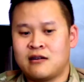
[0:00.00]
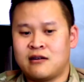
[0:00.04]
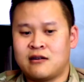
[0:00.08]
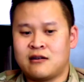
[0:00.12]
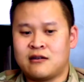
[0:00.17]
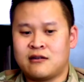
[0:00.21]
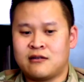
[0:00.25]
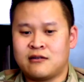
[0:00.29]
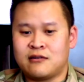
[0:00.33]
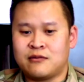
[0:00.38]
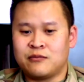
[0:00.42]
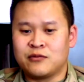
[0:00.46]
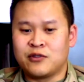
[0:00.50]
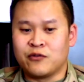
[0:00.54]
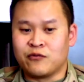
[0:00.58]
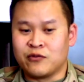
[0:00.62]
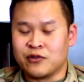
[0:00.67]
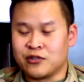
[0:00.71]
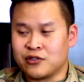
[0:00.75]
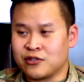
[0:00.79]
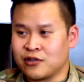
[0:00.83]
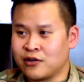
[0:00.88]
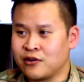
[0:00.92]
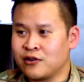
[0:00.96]
The
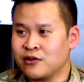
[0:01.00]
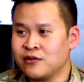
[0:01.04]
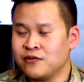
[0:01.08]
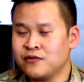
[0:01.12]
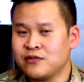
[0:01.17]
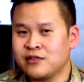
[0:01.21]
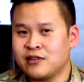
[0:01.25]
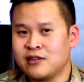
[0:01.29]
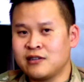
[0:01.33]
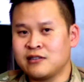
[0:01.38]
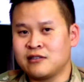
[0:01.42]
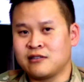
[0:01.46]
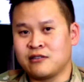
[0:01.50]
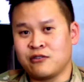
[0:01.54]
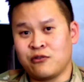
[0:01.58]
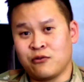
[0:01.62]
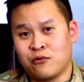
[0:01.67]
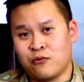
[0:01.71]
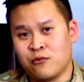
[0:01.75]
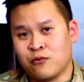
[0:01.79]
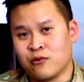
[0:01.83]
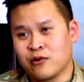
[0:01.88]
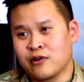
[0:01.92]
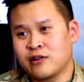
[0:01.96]
Reserves is
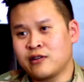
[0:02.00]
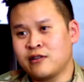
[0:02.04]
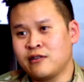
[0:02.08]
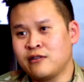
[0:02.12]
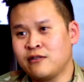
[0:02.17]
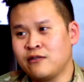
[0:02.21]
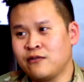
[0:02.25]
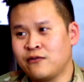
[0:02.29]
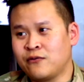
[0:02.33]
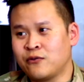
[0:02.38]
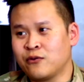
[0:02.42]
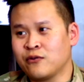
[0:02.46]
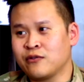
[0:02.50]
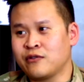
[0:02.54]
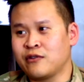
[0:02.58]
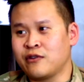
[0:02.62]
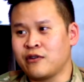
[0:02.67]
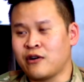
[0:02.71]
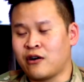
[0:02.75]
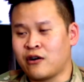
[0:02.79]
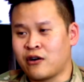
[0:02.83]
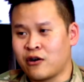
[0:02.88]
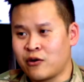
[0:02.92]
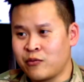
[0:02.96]
you're working for
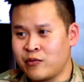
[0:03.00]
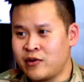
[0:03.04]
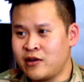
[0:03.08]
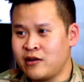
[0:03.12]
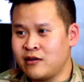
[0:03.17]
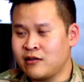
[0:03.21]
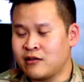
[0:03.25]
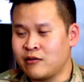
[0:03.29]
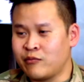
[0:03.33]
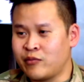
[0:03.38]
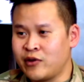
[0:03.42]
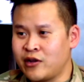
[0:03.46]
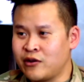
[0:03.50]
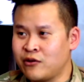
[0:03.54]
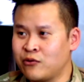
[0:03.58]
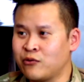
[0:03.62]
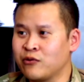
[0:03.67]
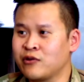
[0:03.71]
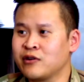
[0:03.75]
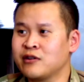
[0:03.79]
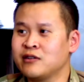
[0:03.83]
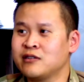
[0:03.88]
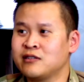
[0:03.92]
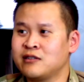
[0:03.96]
the Army, the bigger
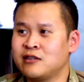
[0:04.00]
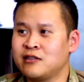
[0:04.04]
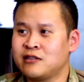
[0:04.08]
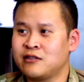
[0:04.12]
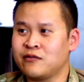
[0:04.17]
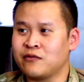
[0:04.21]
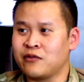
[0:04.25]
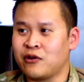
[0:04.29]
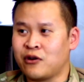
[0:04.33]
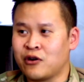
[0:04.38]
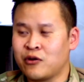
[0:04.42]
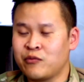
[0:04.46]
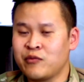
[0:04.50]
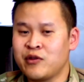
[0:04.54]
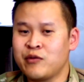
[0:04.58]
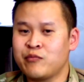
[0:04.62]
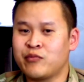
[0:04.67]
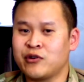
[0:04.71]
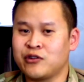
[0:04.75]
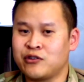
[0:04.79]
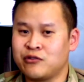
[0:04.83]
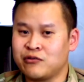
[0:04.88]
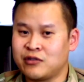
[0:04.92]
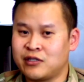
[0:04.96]
organization of the Army,
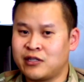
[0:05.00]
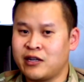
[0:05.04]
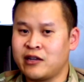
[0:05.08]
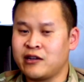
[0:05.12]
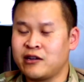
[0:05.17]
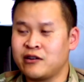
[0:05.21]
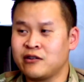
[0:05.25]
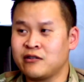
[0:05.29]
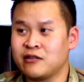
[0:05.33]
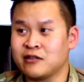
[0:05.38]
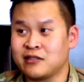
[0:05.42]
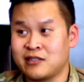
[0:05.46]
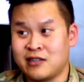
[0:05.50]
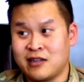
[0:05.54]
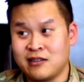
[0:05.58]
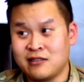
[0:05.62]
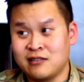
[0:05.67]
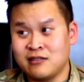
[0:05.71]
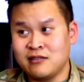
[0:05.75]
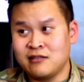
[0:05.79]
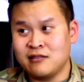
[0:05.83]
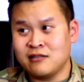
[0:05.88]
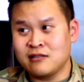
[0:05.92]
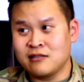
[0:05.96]
but you stay here in
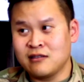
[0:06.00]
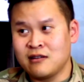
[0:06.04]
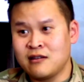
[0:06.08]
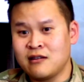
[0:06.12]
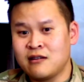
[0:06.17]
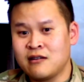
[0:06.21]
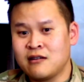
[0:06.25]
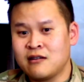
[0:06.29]
Texas.